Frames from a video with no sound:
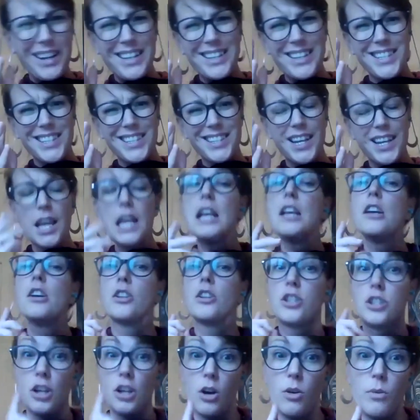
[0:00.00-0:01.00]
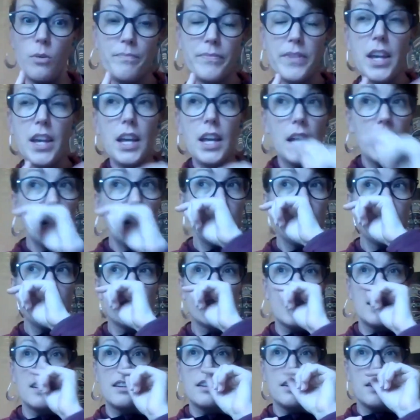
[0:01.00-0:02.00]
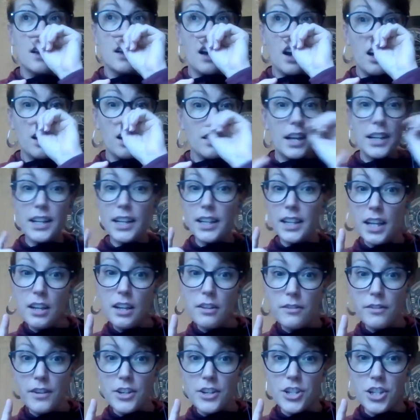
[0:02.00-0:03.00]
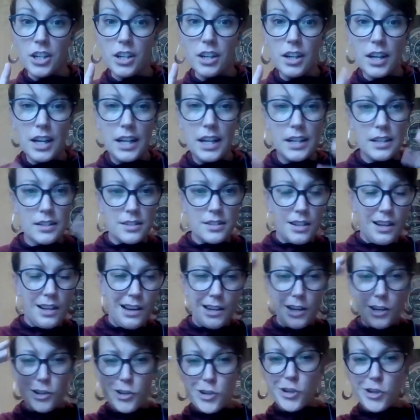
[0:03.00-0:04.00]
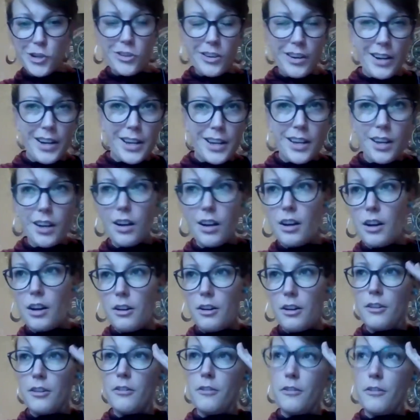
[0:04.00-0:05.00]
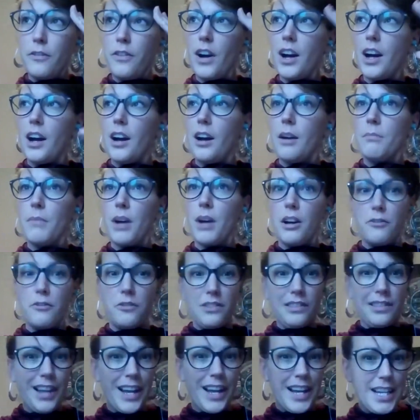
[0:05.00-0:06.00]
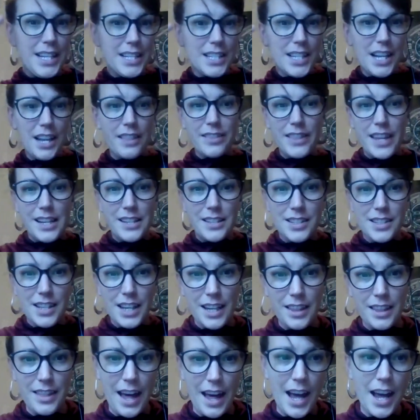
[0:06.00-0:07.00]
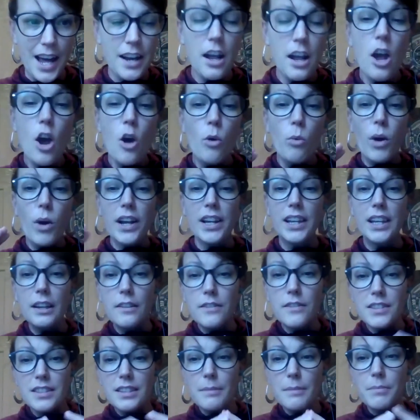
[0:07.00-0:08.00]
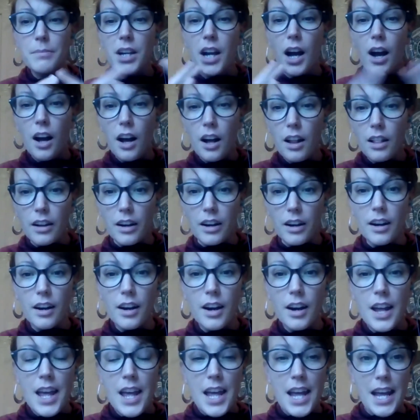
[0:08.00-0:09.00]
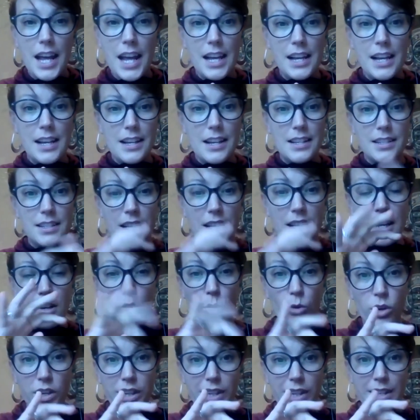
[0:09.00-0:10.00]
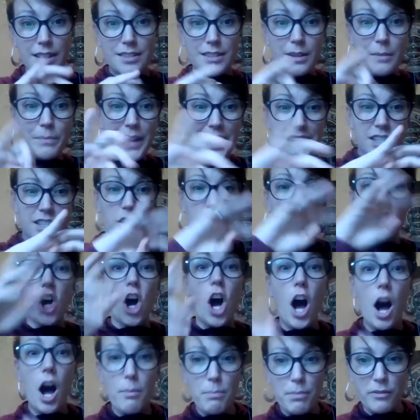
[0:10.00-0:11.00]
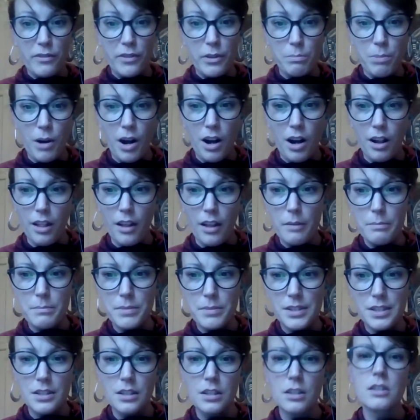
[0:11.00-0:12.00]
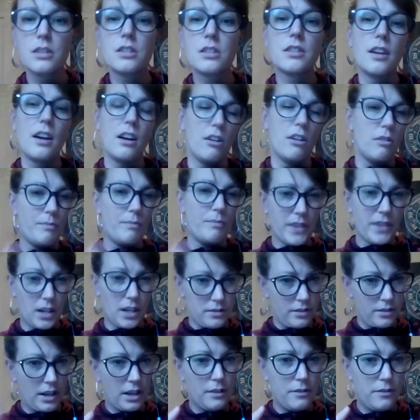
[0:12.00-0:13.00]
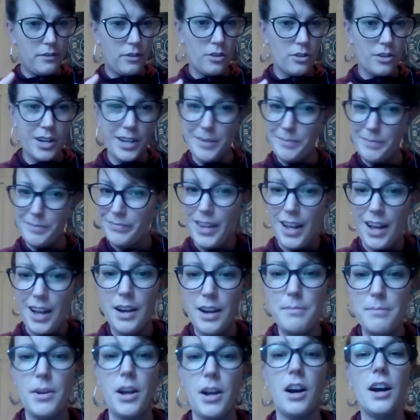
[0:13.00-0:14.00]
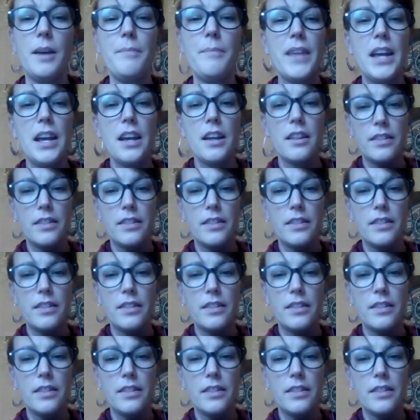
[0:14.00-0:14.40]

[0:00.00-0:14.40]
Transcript: What? So it is not like a kingfisher. It is not a trick of light and things like that. What gives them color is an organism that's on top of the polyps. So are you ready for it? I'm not.